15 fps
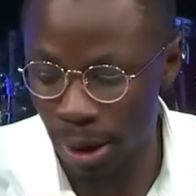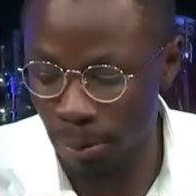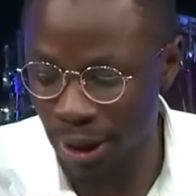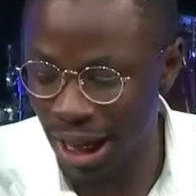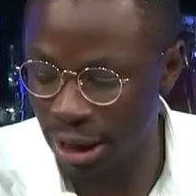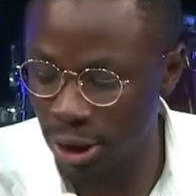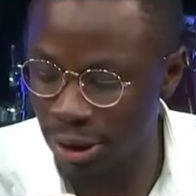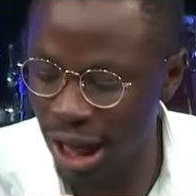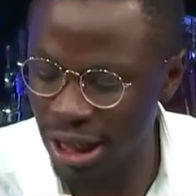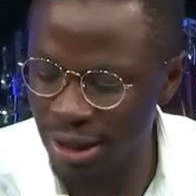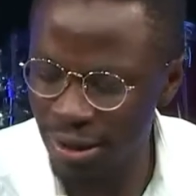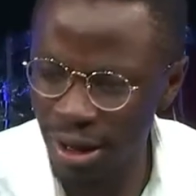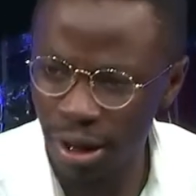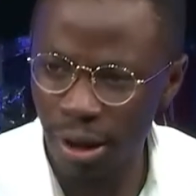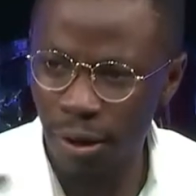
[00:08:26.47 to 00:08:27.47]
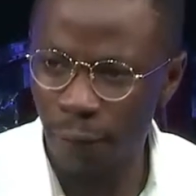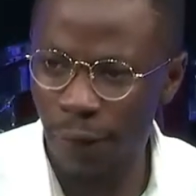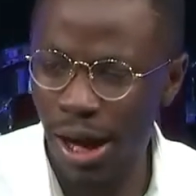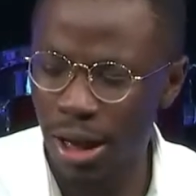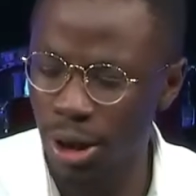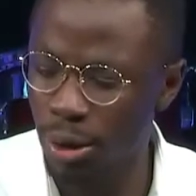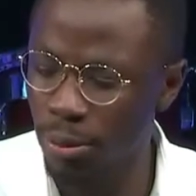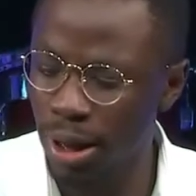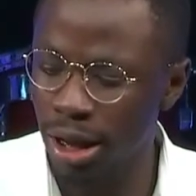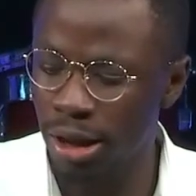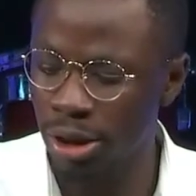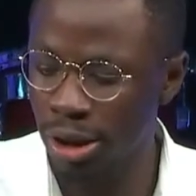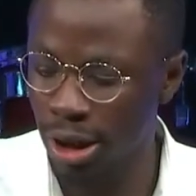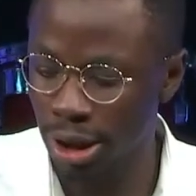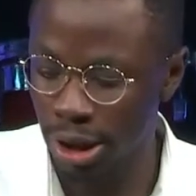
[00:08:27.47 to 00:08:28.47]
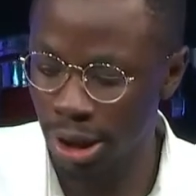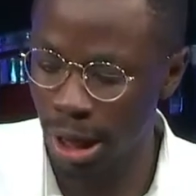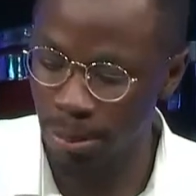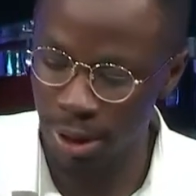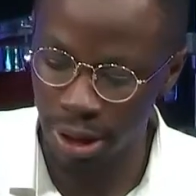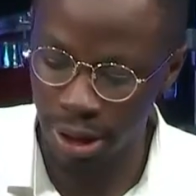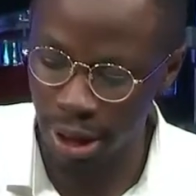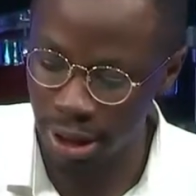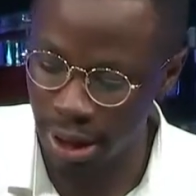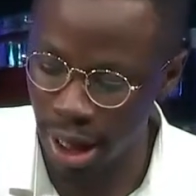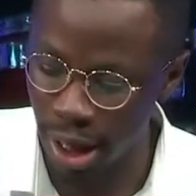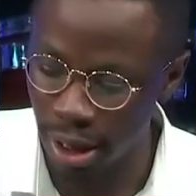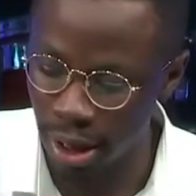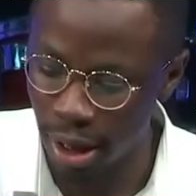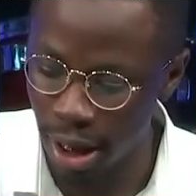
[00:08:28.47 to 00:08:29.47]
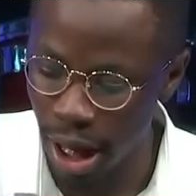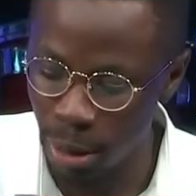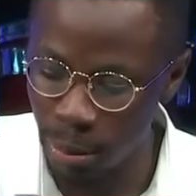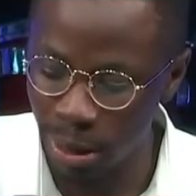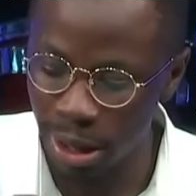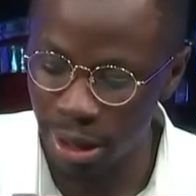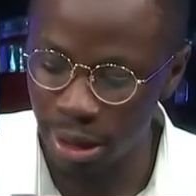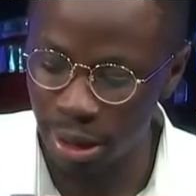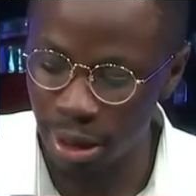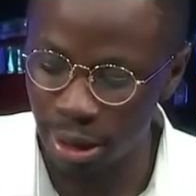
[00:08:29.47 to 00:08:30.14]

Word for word: But as you guys find your way in Judges chapter 6, I, I'm going to